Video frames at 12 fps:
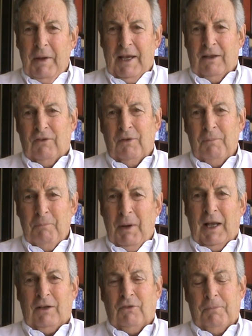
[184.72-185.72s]
bet.
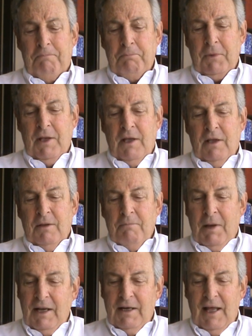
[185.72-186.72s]
But
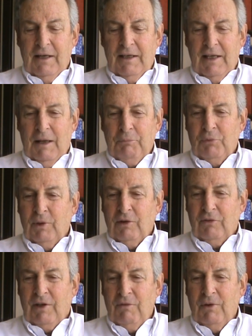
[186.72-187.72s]
maiden handicaps
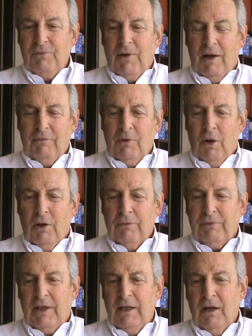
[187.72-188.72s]
winners giving
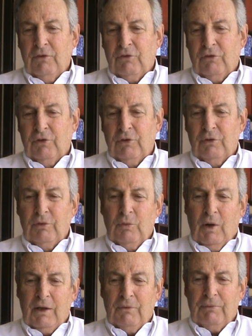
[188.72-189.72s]
5.5 kilos to
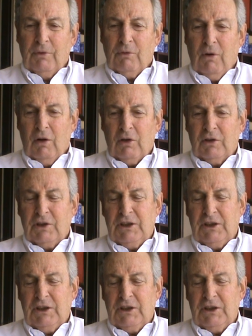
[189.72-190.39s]
Wonderful Rock.